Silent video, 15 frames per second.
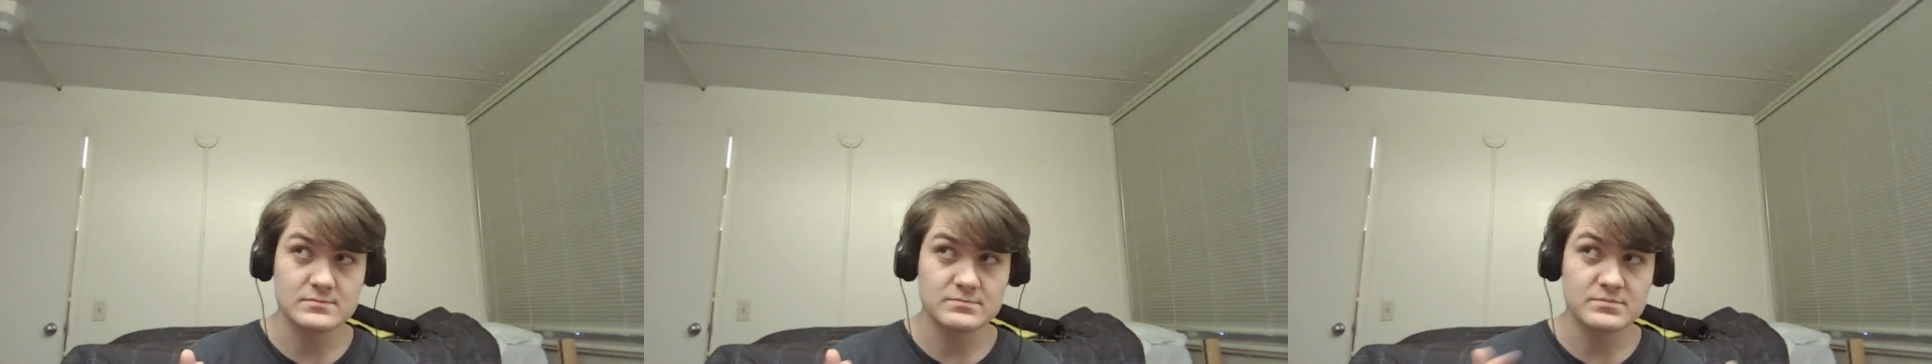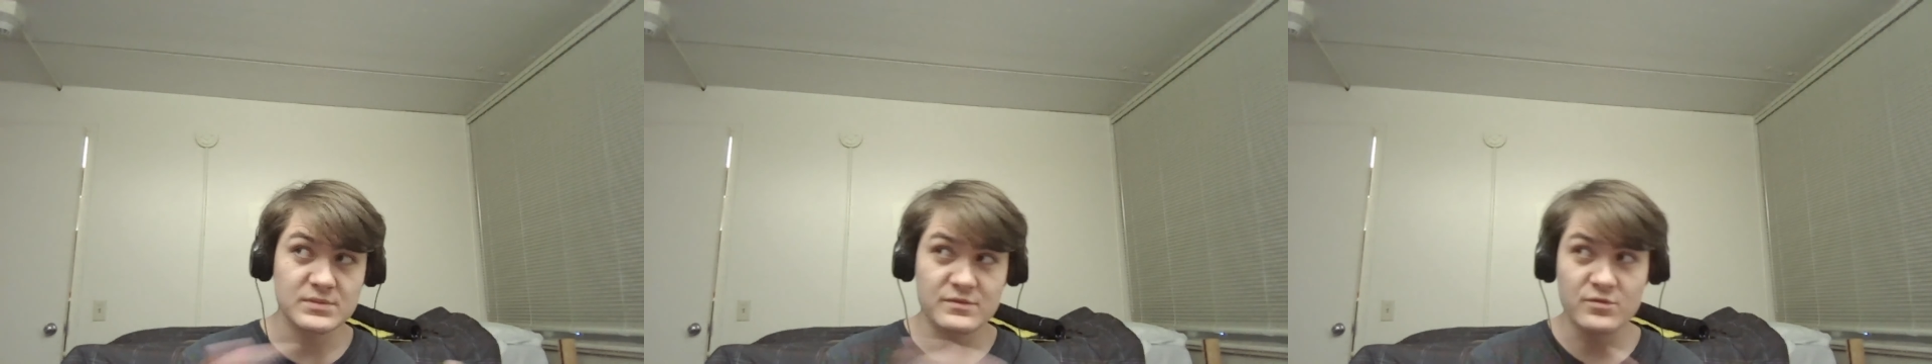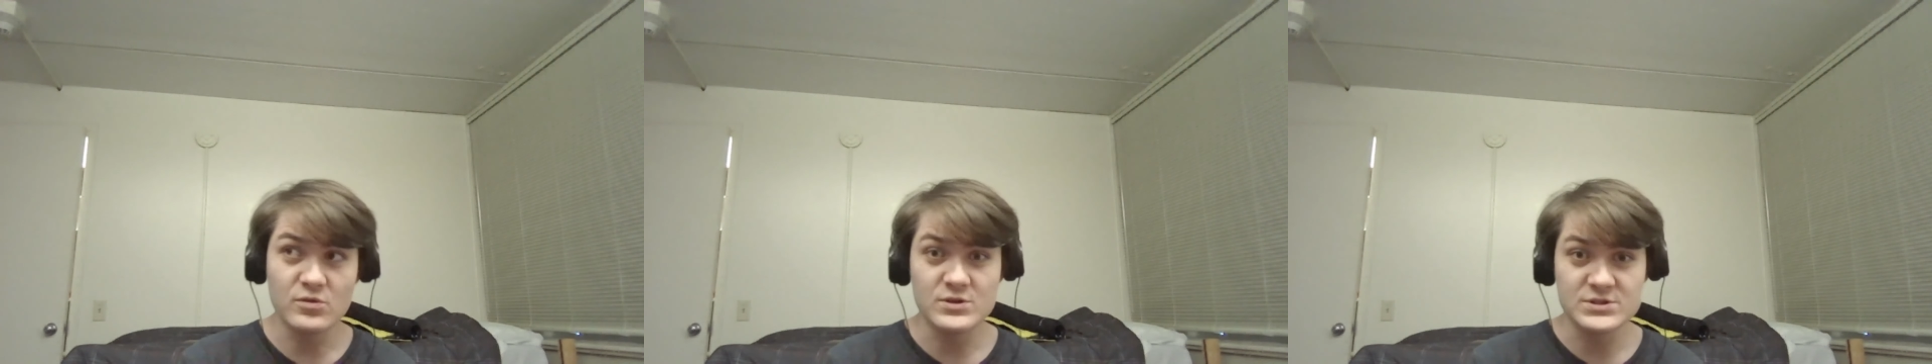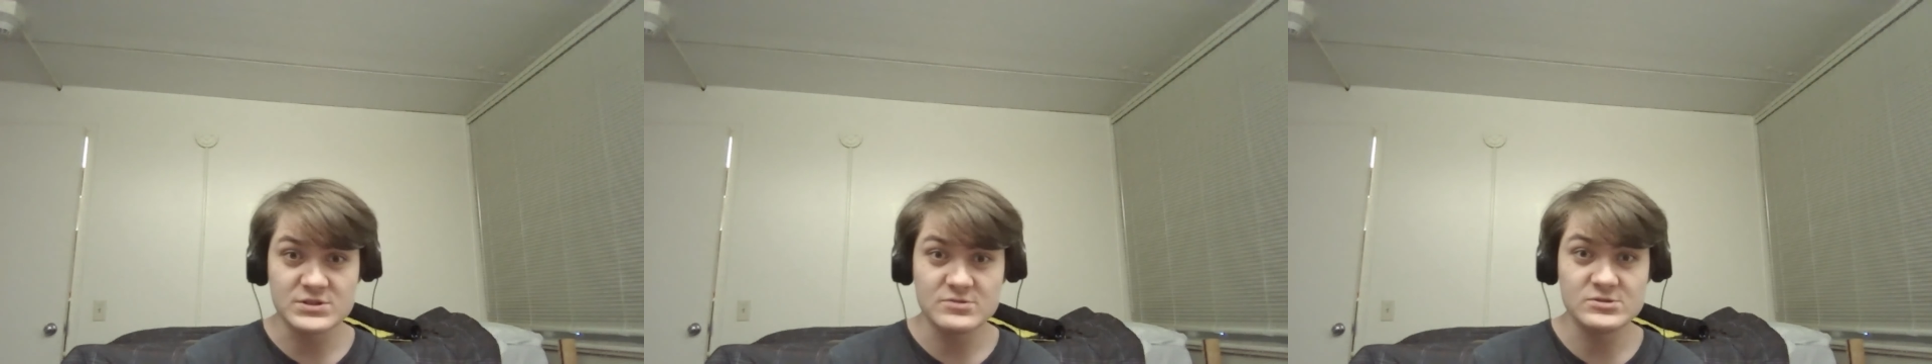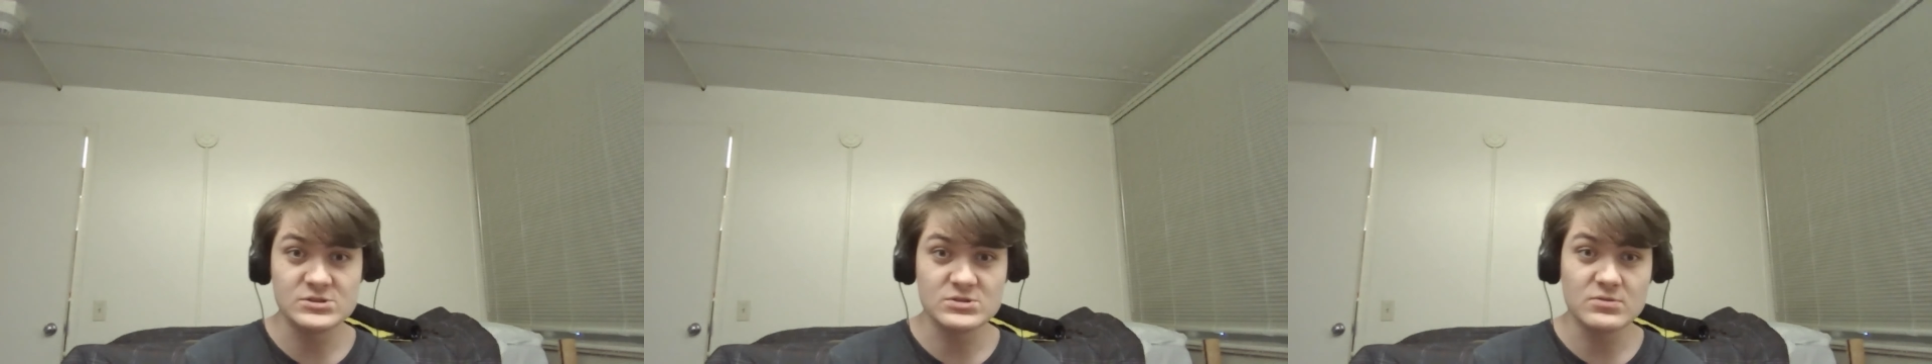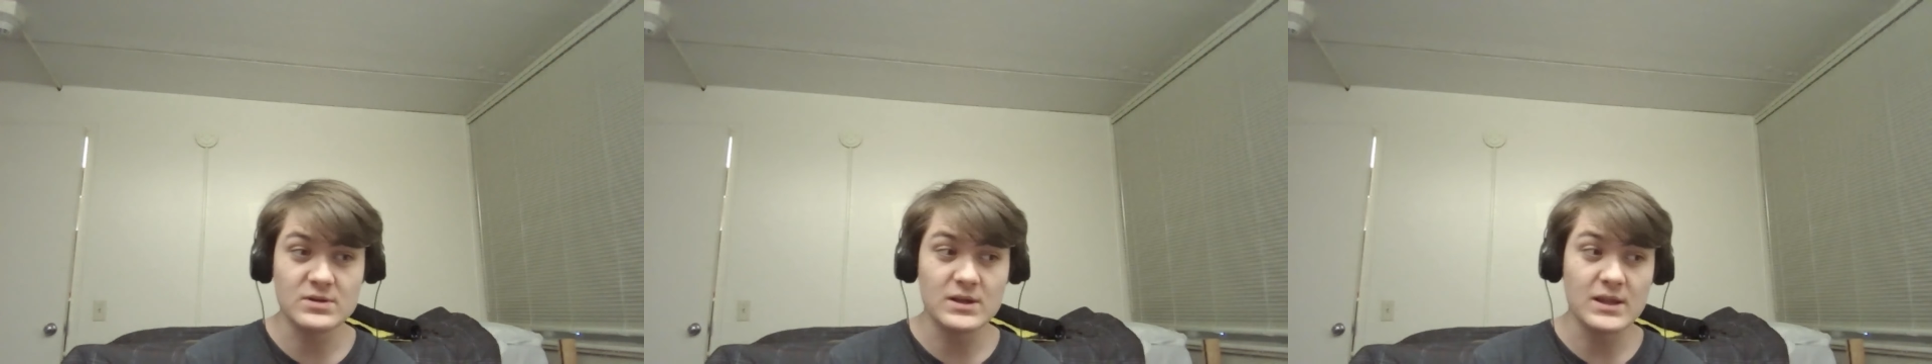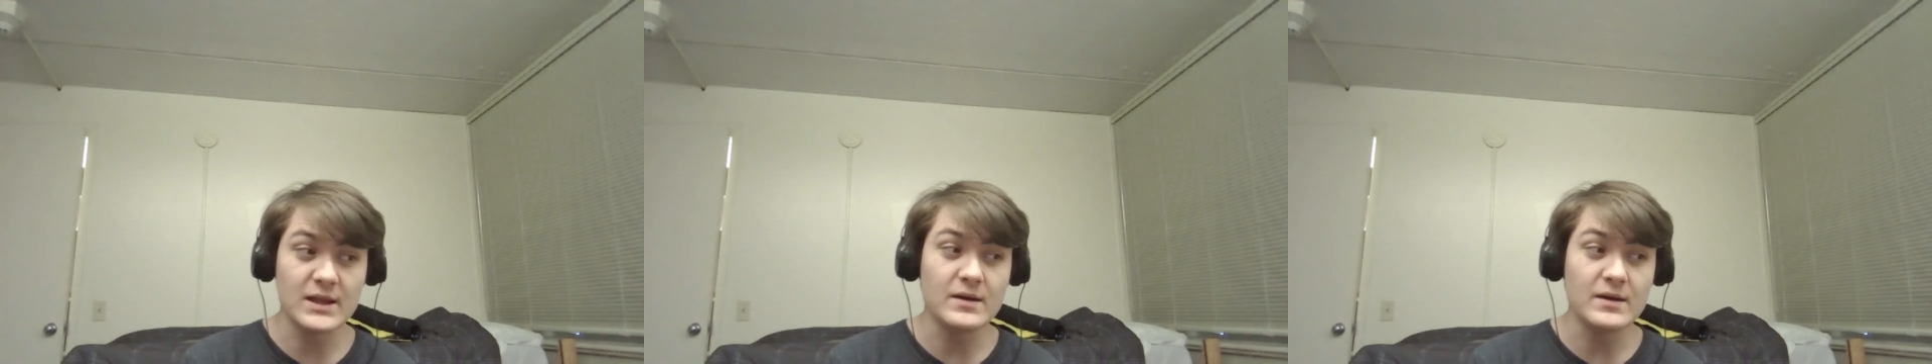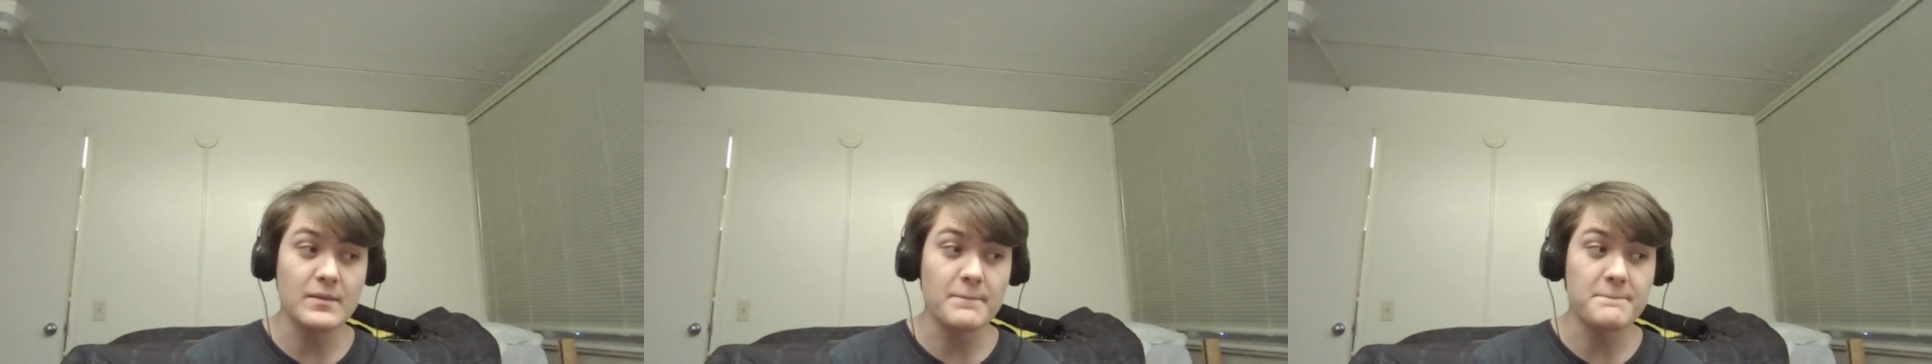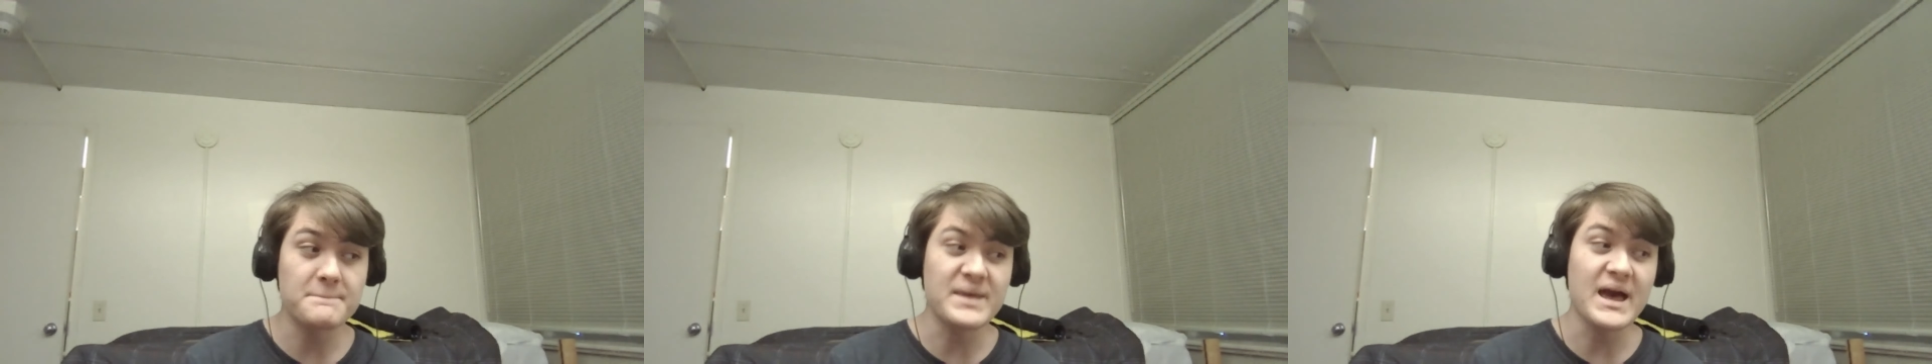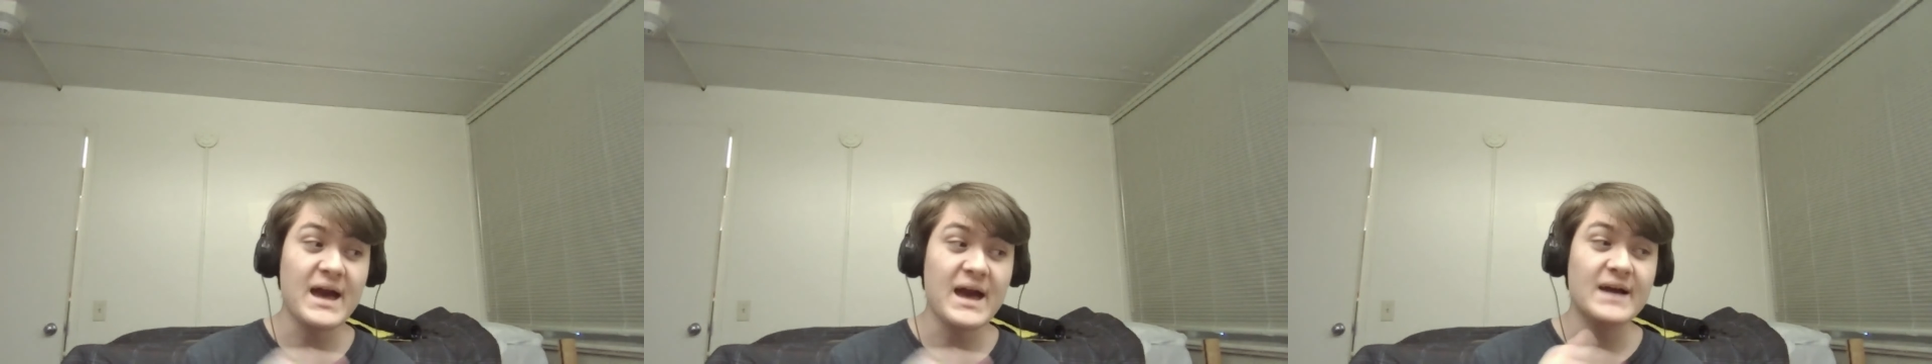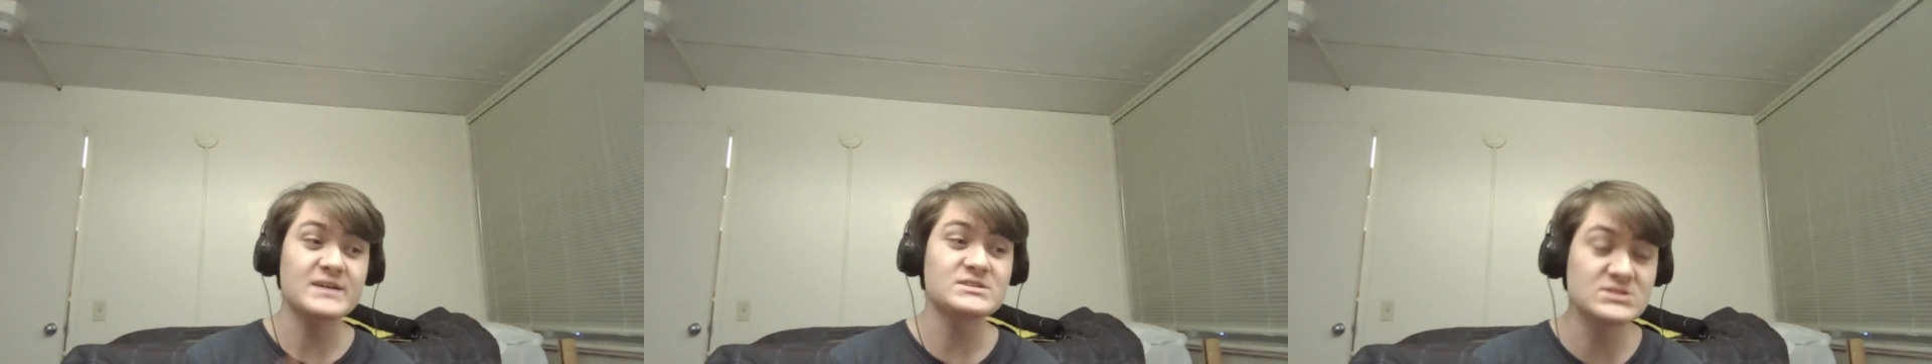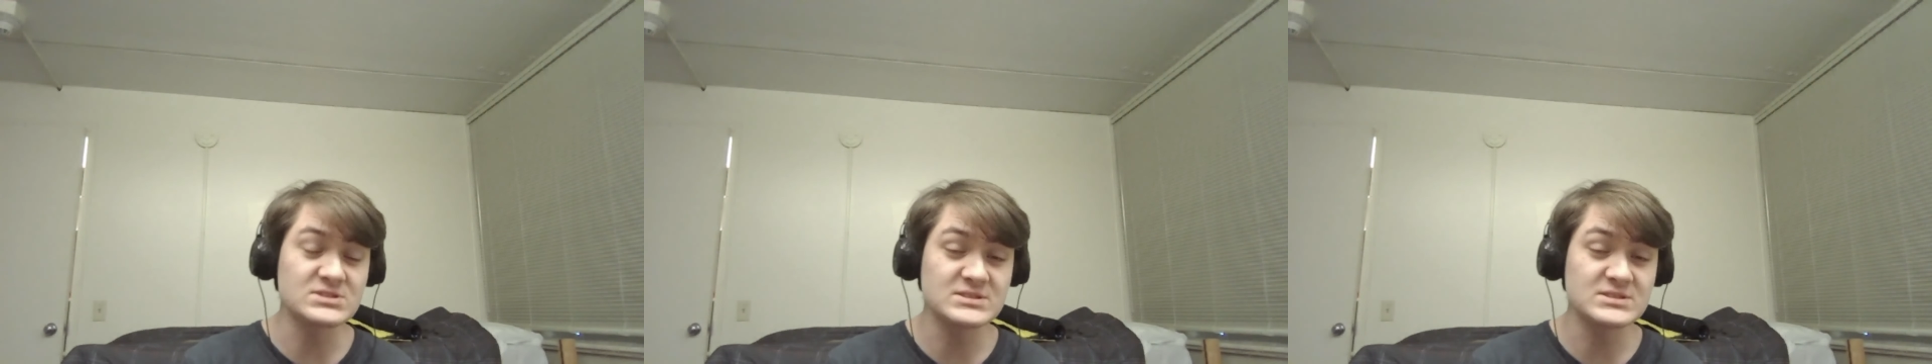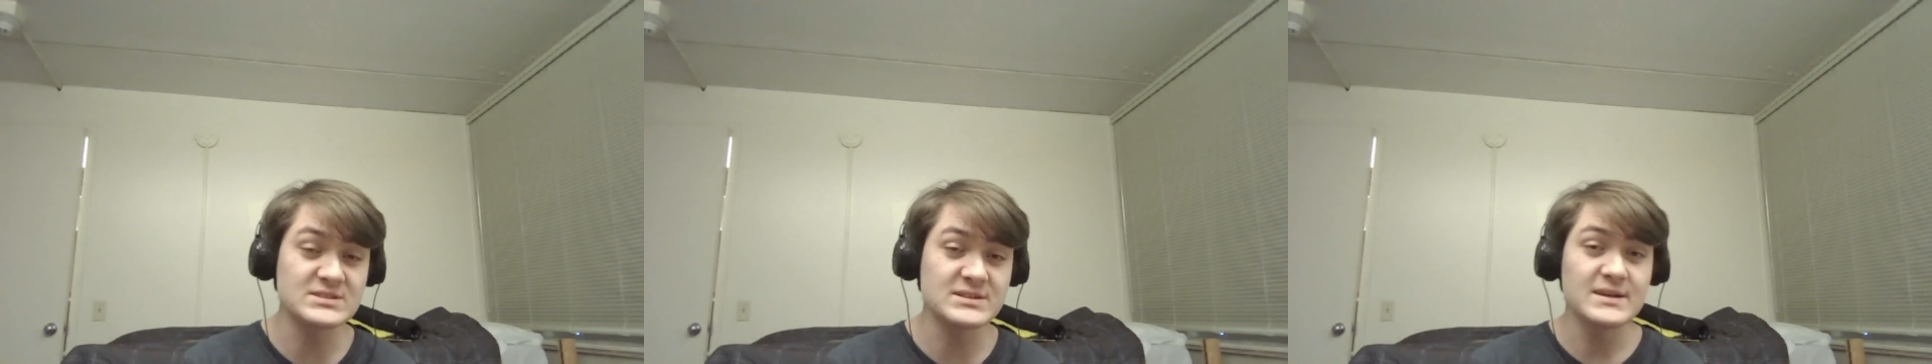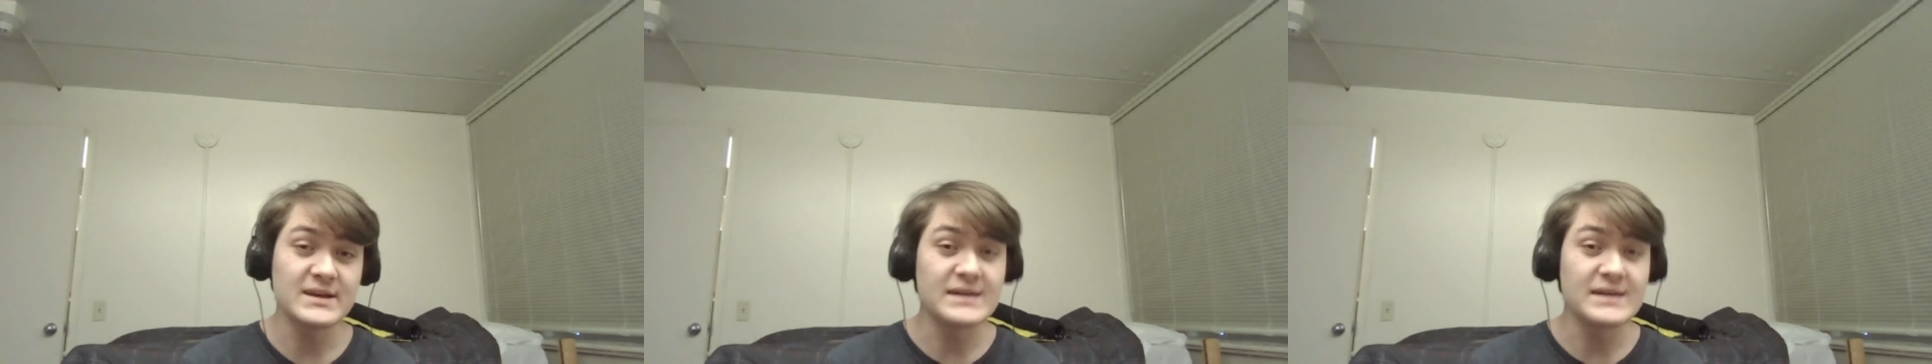before she was showing a lot of passion